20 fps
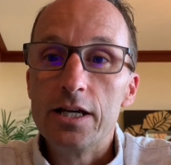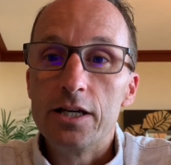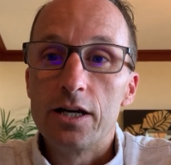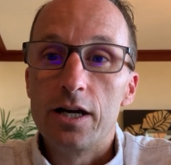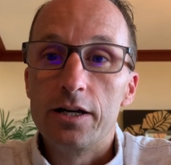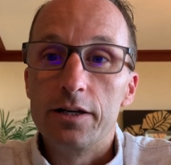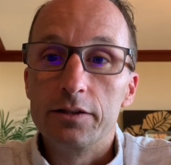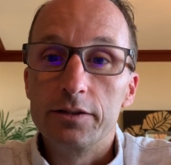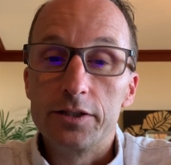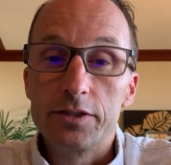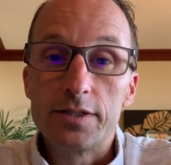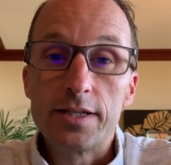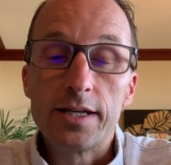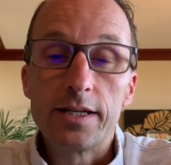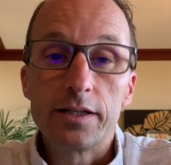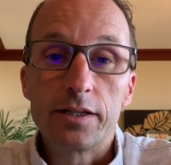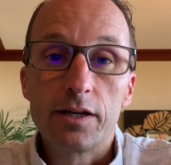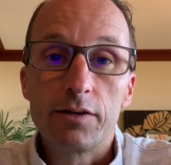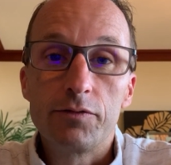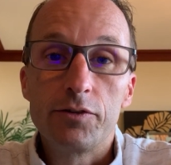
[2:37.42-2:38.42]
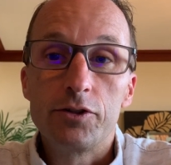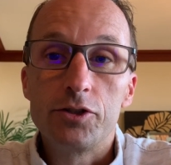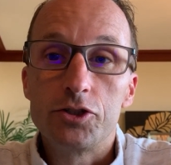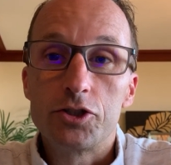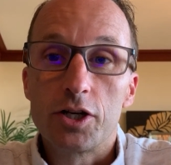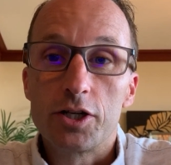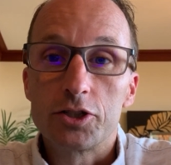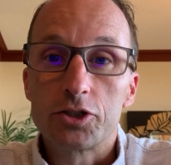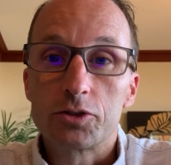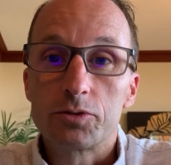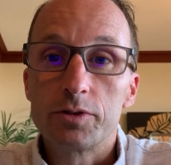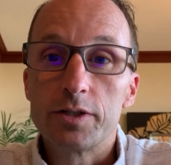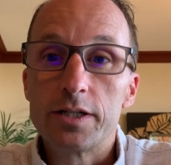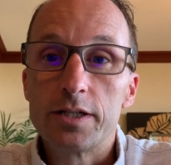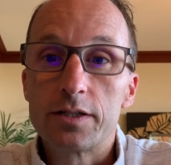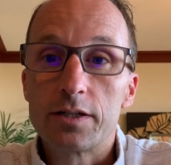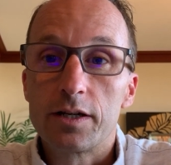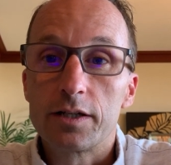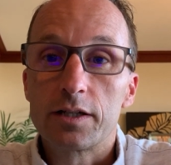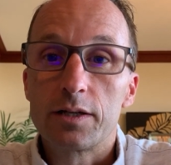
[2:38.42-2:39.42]
Lieutenant Governor Josh
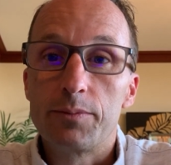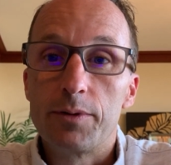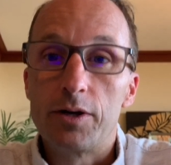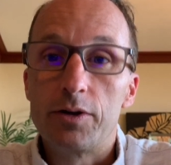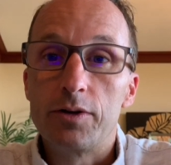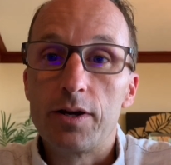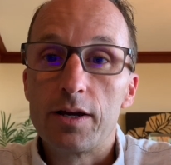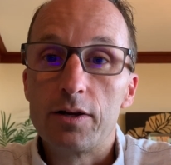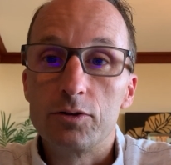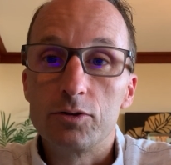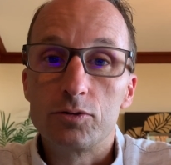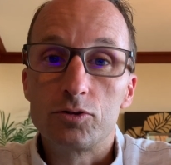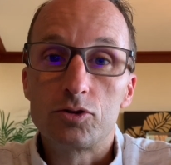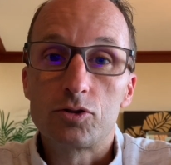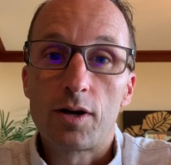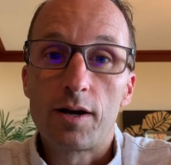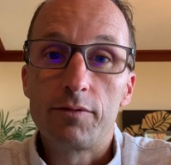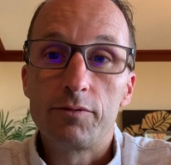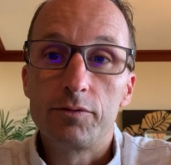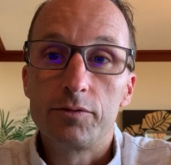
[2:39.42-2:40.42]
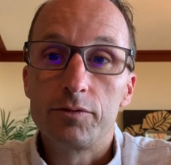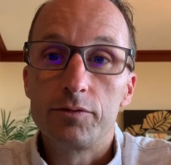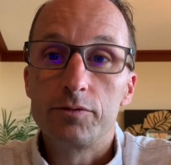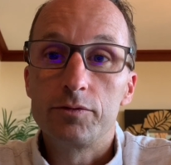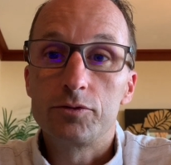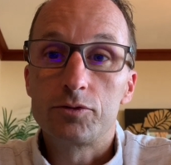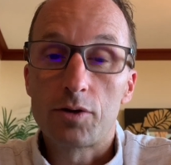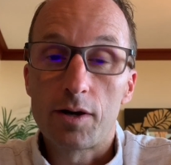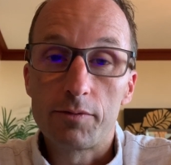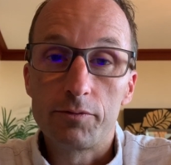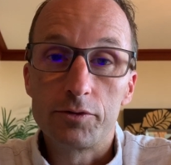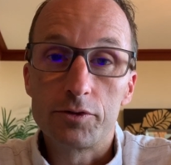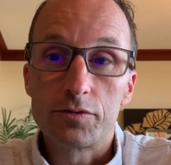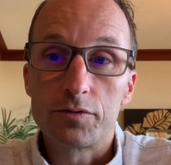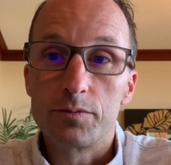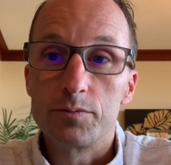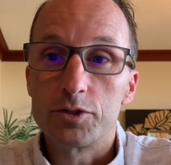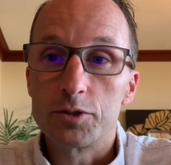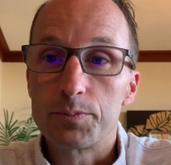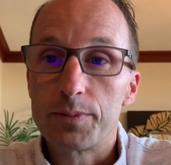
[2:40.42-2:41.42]
Green talked about how travelers
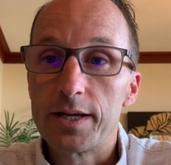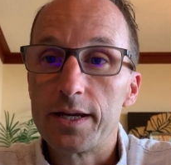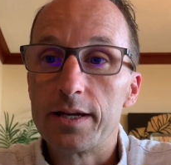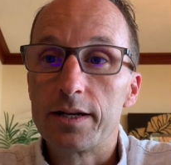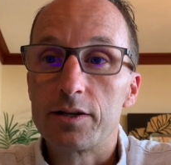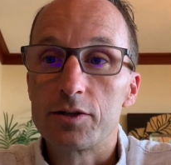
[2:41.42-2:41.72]
from Japan,